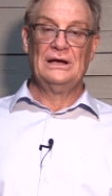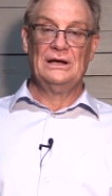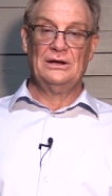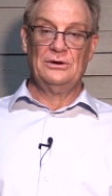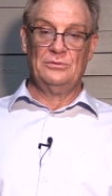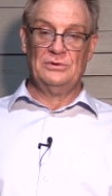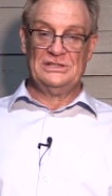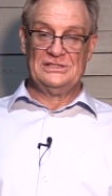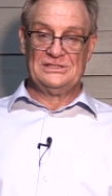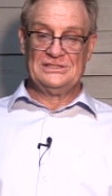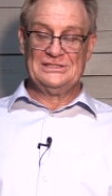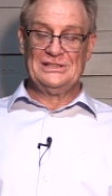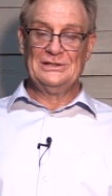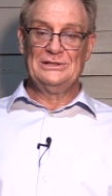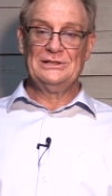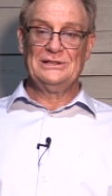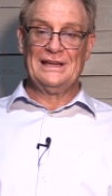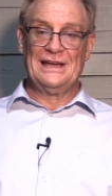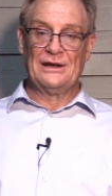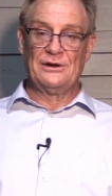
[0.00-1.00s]
We still
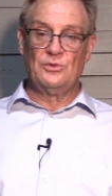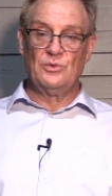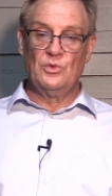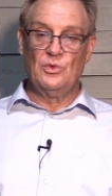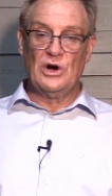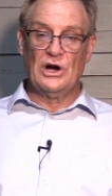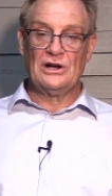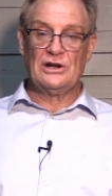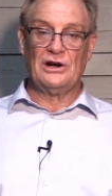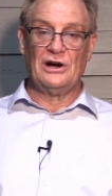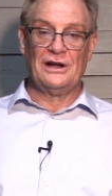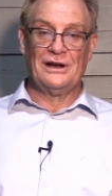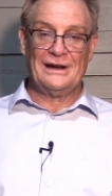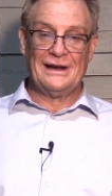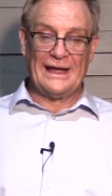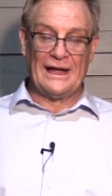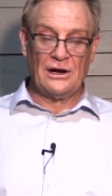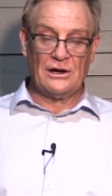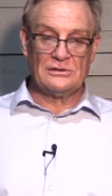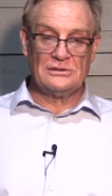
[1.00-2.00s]
can work on
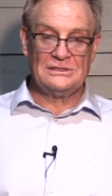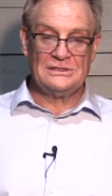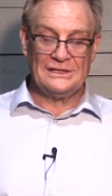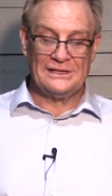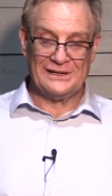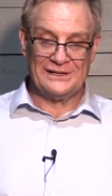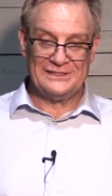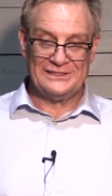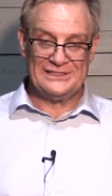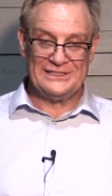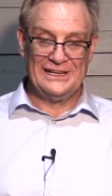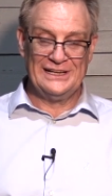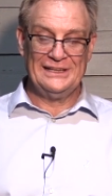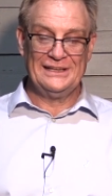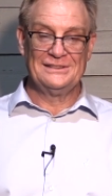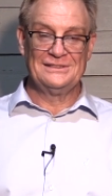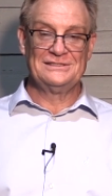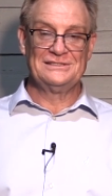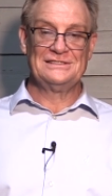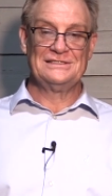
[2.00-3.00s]
our
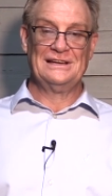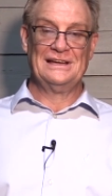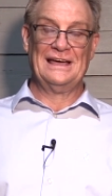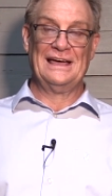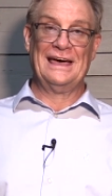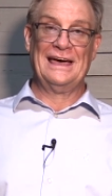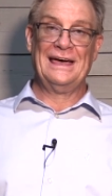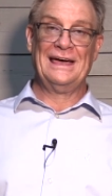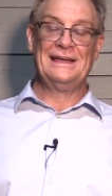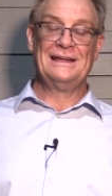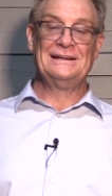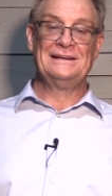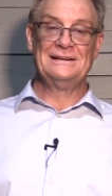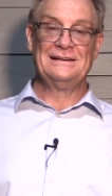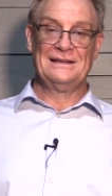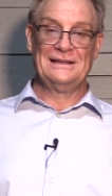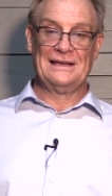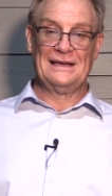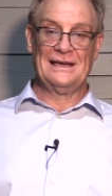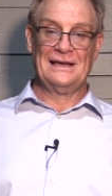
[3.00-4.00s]
resilience and
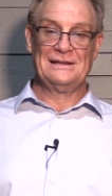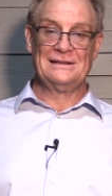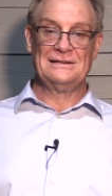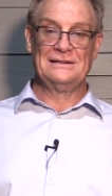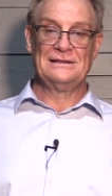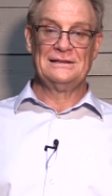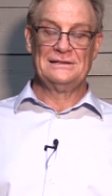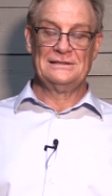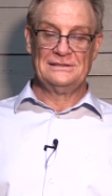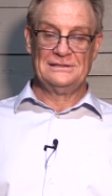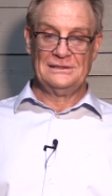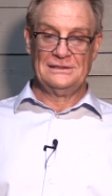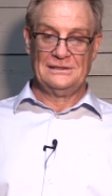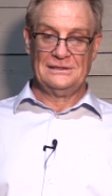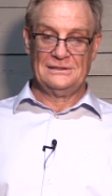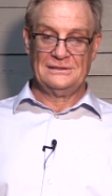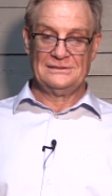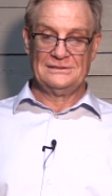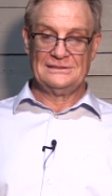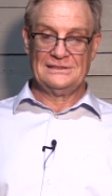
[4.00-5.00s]
can
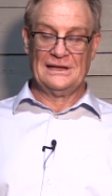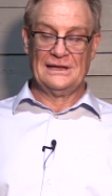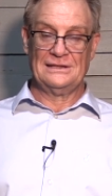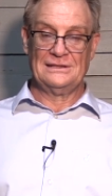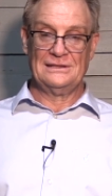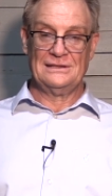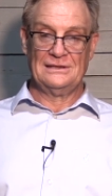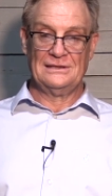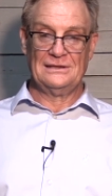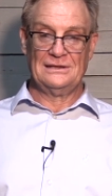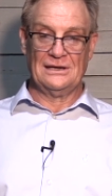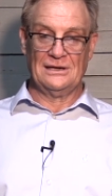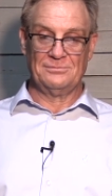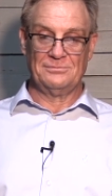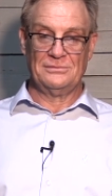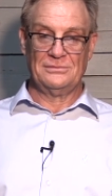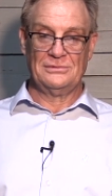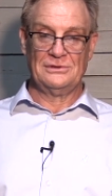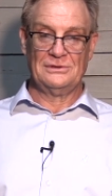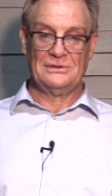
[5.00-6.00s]
stand up
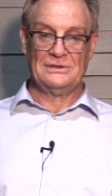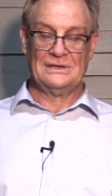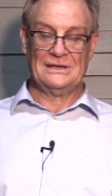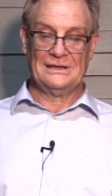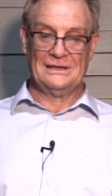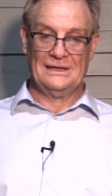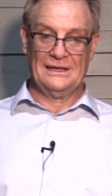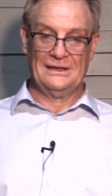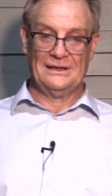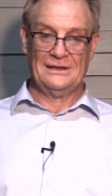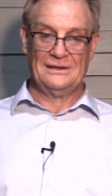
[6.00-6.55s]
again.